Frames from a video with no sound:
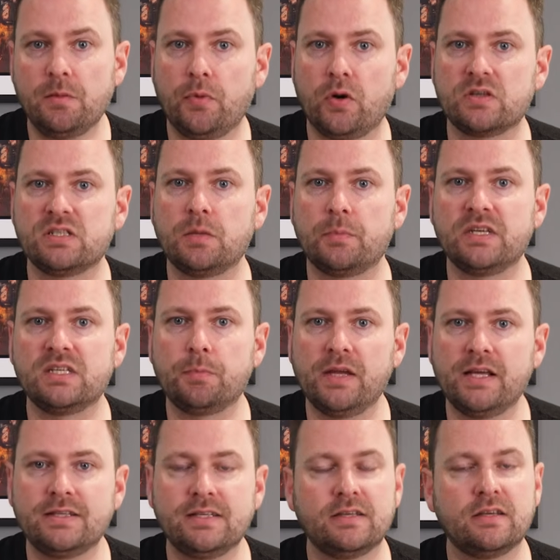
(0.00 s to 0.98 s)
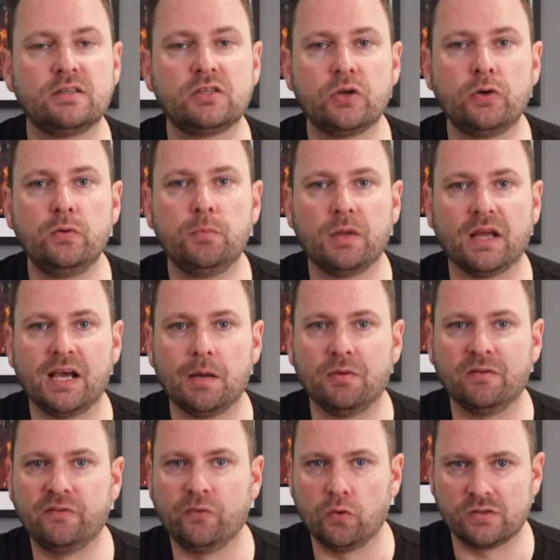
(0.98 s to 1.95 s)
the box to be split into 2
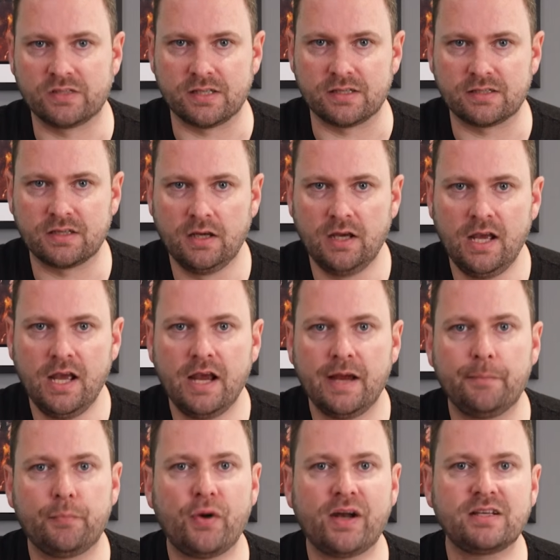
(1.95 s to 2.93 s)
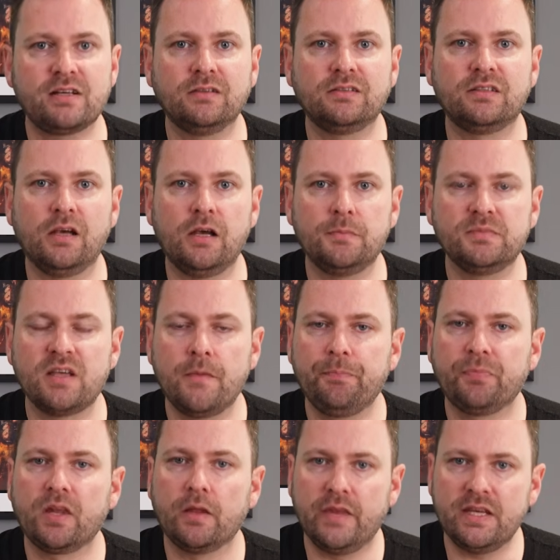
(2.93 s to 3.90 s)
playable forces. In practical terms,
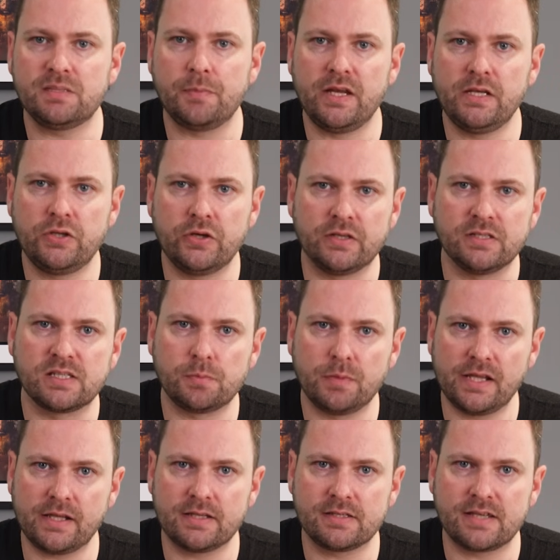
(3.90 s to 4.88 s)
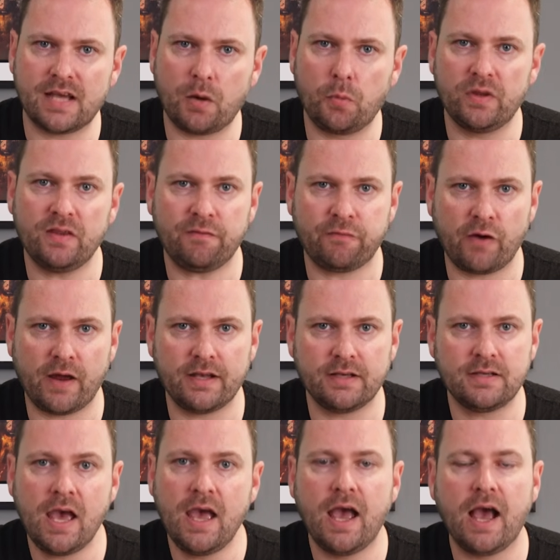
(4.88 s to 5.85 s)
this means you can split the set with a
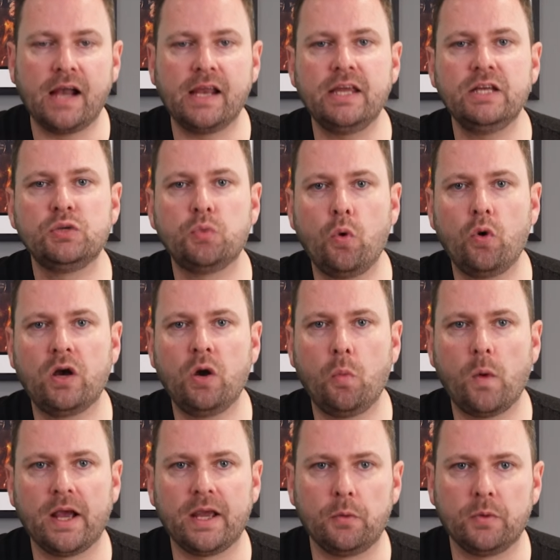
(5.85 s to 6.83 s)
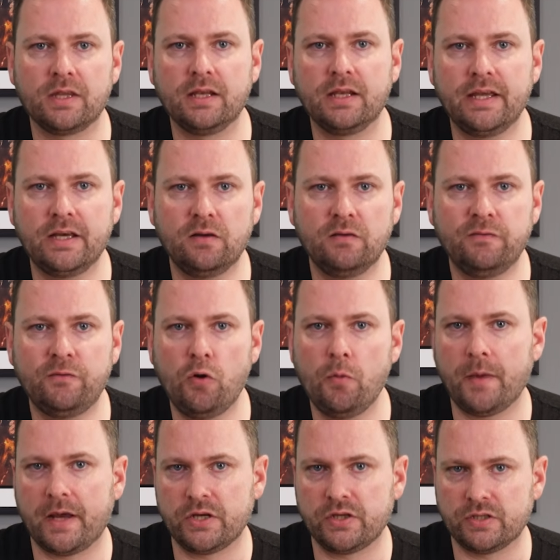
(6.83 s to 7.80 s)
friend and each walk away with a legal
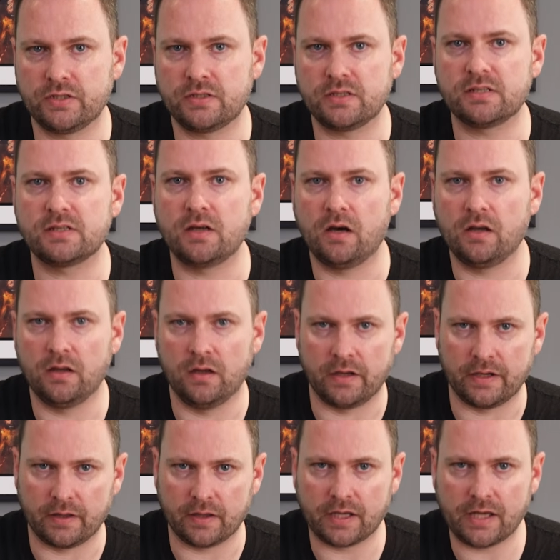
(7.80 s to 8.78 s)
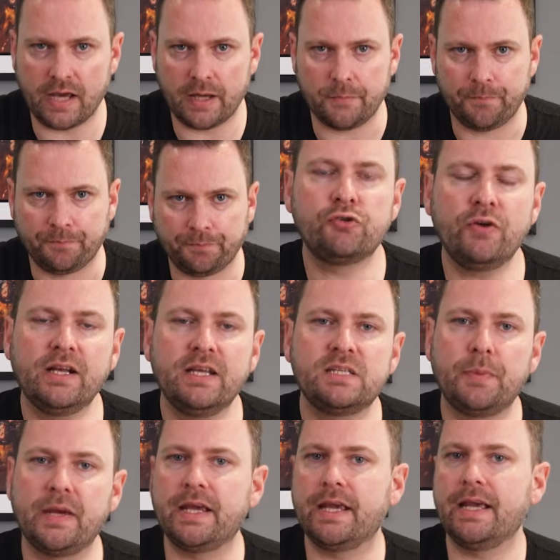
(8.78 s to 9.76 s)
formation to start learning the game. Strictly
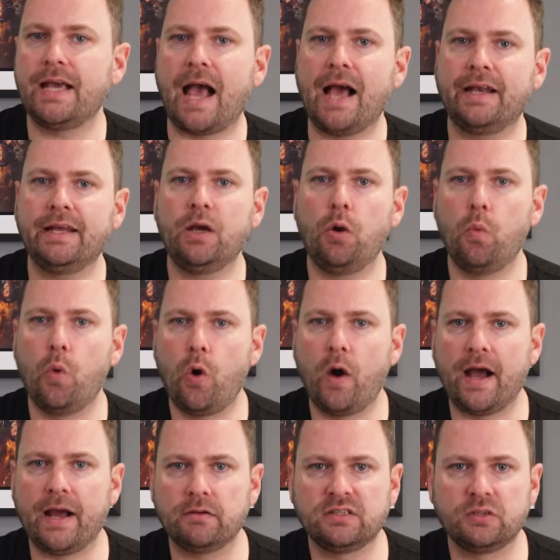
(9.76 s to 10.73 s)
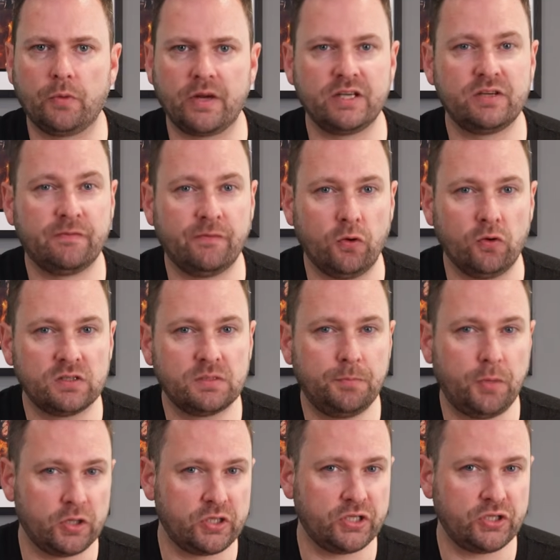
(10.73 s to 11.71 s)
speaking, adding a Warhound to each force
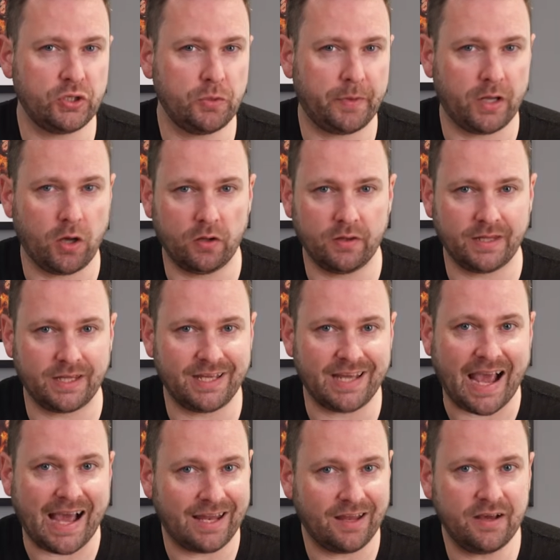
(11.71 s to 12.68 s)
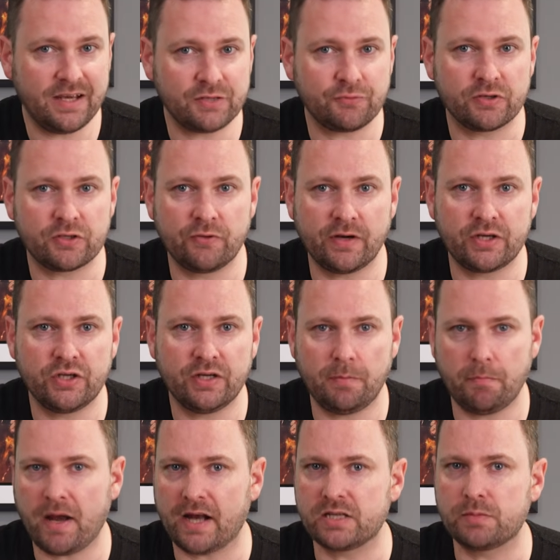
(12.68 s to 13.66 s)
pushes you beyond the allies restriction
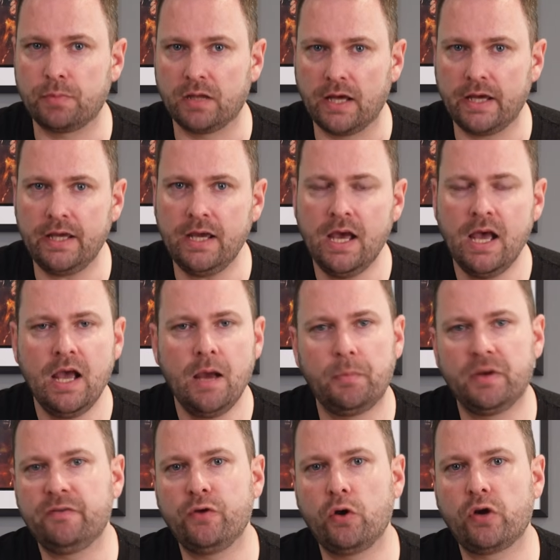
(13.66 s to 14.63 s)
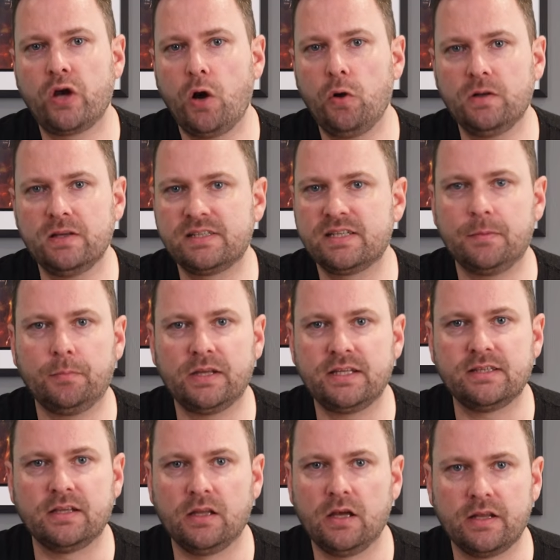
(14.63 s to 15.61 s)
in match play, but if your goal is simply
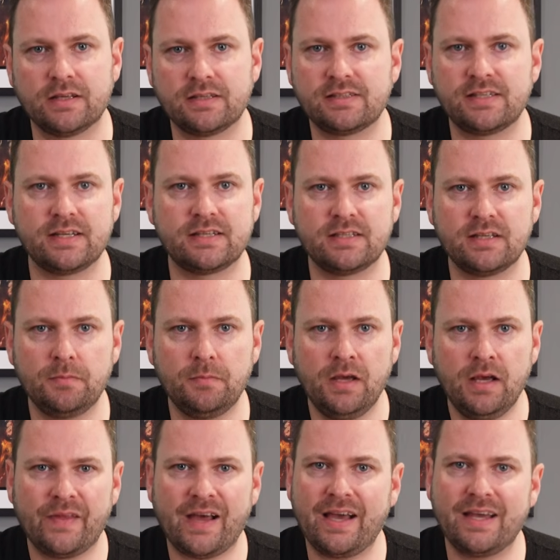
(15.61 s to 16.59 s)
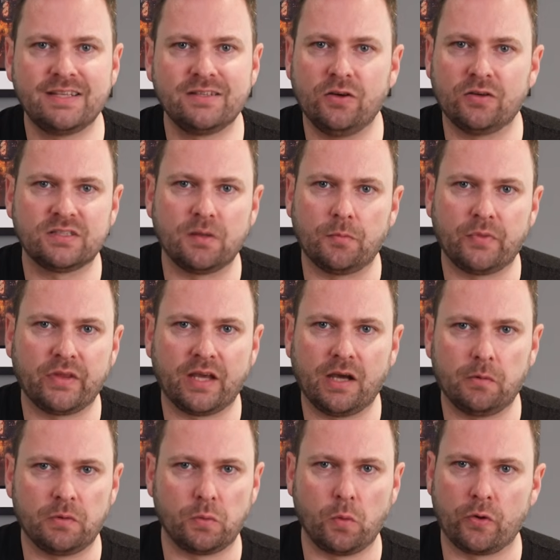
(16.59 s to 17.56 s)
to learn the system, that is not something
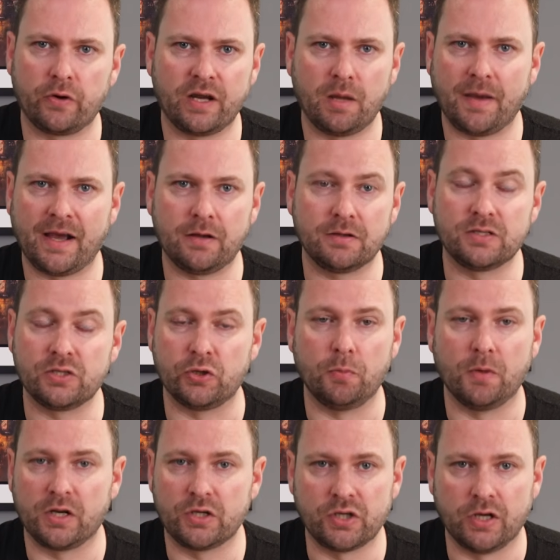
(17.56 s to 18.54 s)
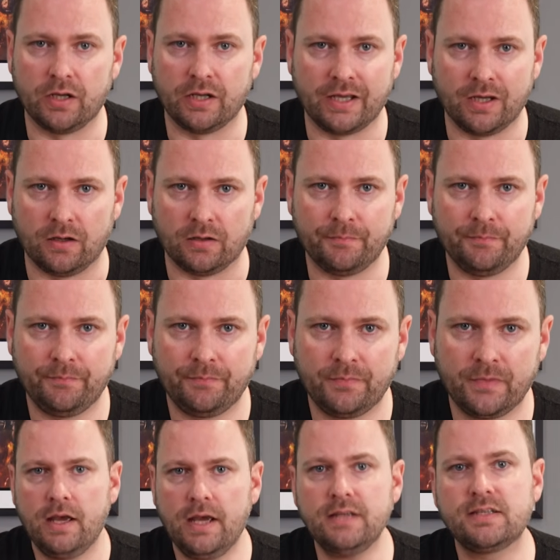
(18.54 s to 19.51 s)
I would worry about too much early on.
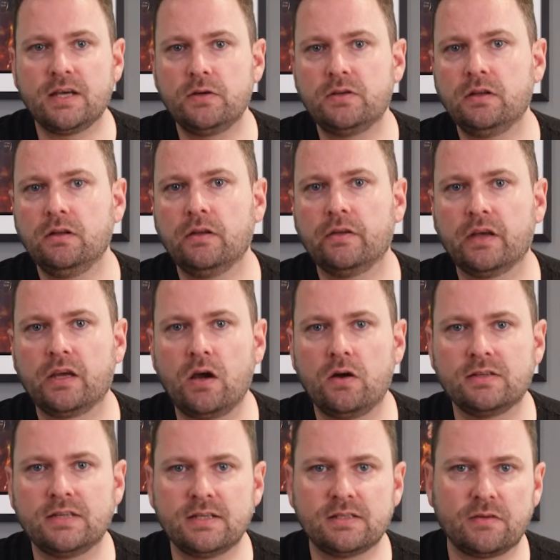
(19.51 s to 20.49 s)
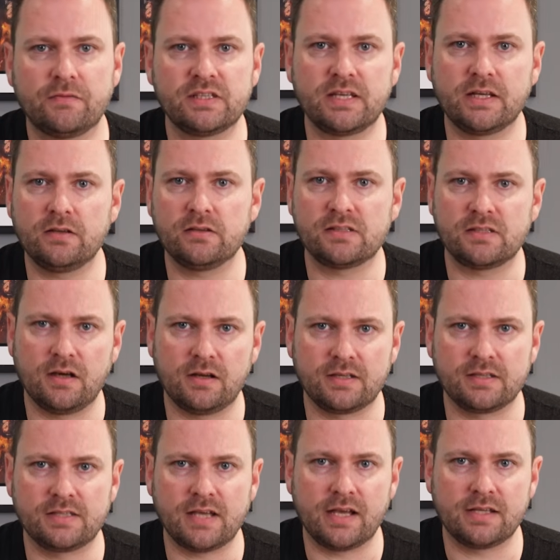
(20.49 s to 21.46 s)
In total, the contents of a single
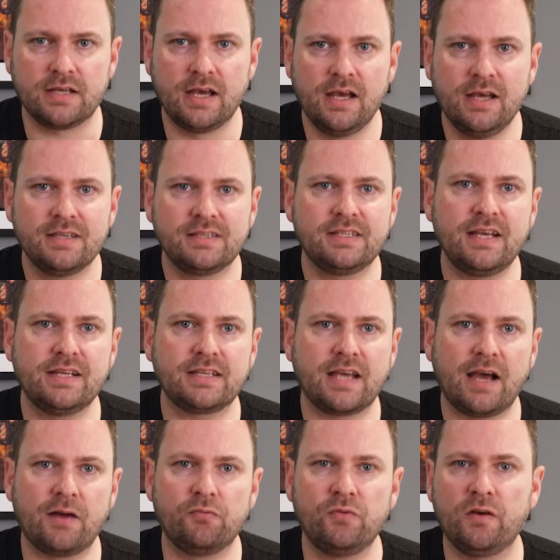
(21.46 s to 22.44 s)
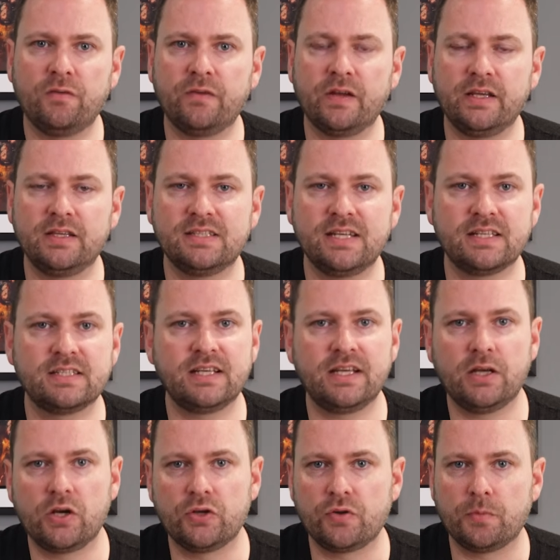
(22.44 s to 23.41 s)
starter set sit at roughly
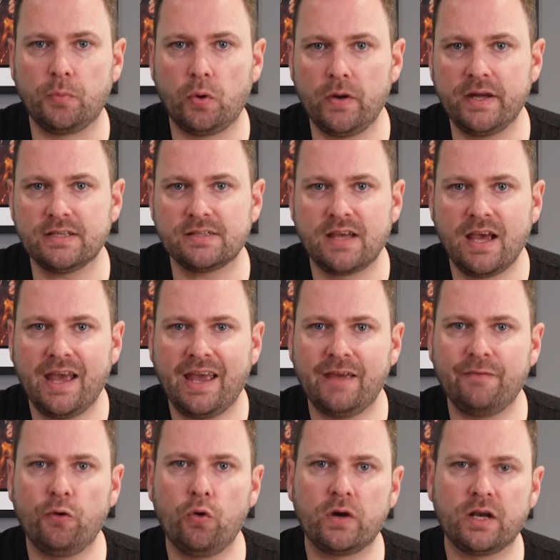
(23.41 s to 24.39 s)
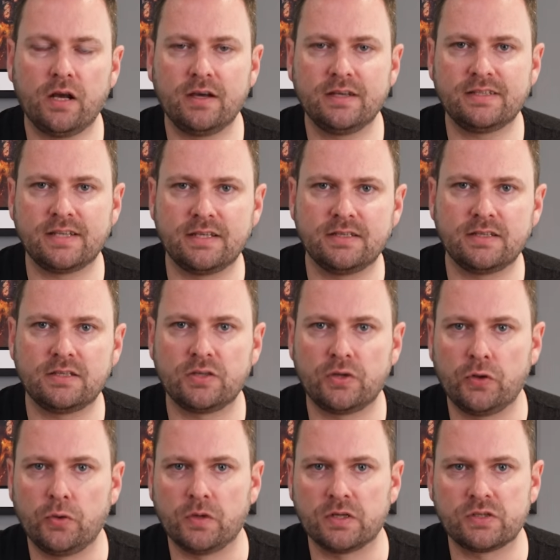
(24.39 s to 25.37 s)
1600 points if organised into
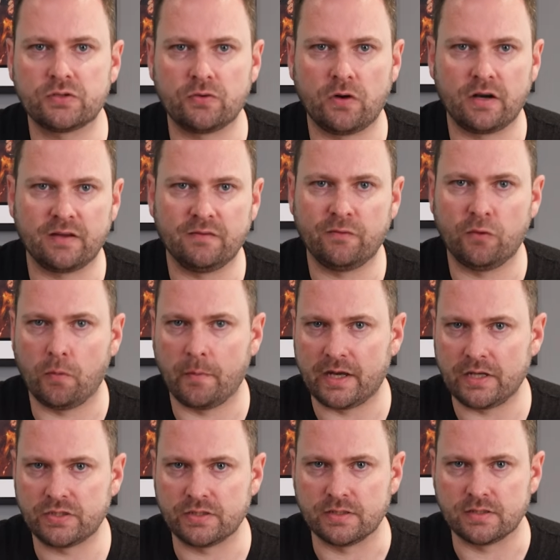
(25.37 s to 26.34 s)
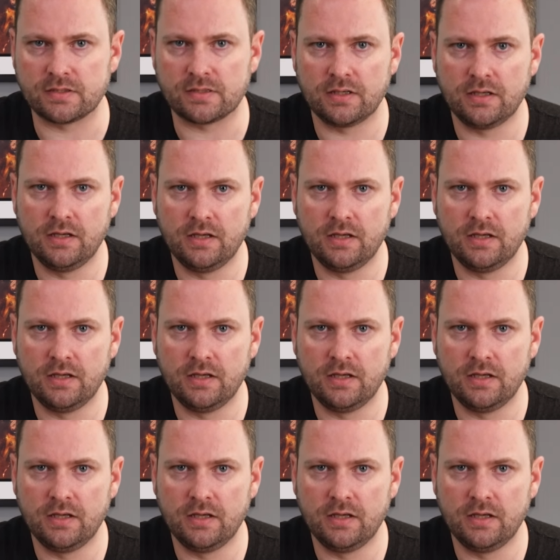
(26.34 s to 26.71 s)
2 Astrani formations.